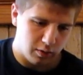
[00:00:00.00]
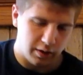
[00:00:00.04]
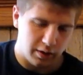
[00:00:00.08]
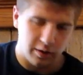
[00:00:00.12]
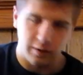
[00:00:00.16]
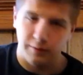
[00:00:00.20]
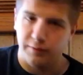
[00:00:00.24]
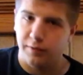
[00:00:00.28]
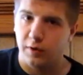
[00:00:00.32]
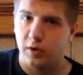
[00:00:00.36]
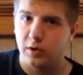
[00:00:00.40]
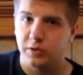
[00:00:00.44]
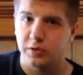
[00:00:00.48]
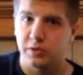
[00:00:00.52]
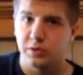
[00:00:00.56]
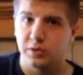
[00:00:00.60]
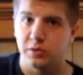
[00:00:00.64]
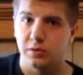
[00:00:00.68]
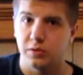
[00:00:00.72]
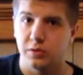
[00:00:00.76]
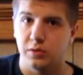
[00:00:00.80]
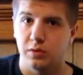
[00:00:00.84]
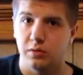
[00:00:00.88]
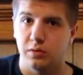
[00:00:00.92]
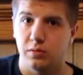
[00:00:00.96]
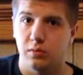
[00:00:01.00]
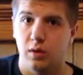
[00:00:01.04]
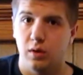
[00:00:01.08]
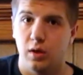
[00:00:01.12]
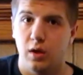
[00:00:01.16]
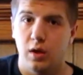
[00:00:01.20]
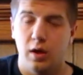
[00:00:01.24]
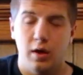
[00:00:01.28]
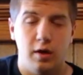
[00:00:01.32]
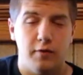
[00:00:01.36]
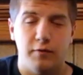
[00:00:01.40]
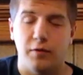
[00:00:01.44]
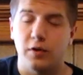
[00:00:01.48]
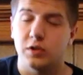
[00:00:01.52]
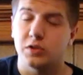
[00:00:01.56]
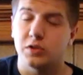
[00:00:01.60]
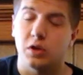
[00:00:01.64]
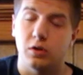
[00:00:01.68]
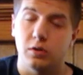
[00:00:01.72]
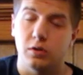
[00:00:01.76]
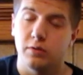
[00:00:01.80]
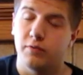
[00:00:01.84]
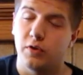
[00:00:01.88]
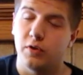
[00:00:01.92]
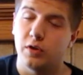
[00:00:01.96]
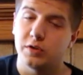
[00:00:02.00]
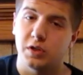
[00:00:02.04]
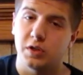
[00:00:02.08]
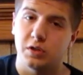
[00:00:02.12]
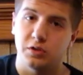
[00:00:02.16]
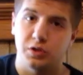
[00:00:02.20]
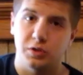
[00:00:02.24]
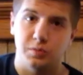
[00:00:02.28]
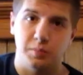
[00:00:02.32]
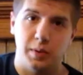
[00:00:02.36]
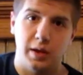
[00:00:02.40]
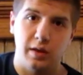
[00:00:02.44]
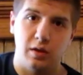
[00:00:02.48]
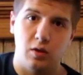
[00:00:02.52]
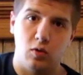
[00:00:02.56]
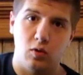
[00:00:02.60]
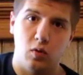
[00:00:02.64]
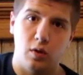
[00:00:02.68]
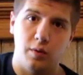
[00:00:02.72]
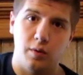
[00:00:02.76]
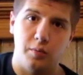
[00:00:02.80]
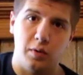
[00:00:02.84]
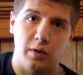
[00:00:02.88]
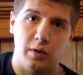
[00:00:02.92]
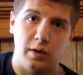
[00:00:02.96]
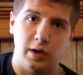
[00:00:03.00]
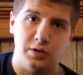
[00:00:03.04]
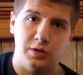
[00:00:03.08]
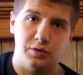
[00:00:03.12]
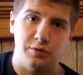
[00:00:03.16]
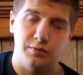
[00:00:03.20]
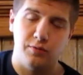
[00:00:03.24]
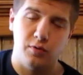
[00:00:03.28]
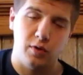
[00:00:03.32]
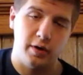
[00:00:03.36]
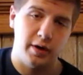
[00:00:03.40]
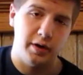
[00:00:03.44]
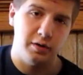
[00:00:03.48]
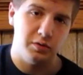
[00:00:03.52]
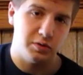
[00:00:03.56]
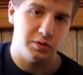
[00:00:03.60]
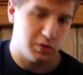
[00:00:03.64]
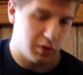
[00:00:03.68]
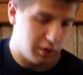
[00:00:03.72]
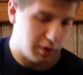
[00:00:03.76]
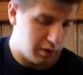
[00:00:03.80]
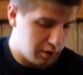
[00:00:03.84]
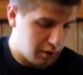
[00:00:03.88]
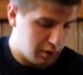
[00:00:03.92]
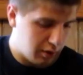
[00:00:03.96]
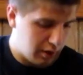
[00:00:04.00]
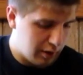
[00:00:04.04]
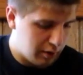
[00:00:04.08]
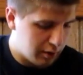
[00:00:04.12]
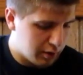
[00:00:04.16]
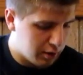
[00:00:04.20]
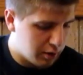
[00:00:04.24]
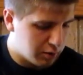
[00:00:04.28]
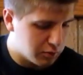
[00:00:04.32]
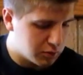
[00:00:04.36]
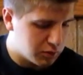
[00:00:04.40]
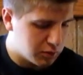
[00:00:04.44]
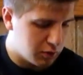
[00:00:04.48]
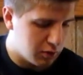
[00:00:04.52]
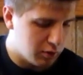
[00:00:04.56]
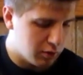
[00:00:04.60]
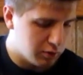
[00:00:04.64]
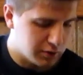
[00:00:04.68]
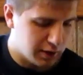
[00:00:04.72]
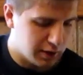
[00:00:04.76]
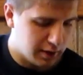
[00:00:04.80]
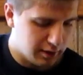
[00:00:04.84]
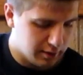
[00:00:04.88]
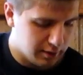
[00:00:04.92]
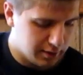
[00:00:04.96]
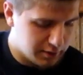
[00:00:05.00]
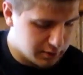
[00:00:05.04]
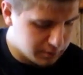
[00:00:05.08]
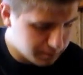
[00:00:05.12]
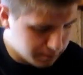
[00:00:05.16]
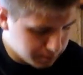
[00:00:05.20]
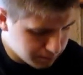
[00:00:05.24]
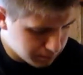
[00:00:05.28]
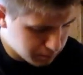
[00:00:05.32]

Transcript: And the first I'll just play the chord progression for you, so you know how it goes. So it goes like this.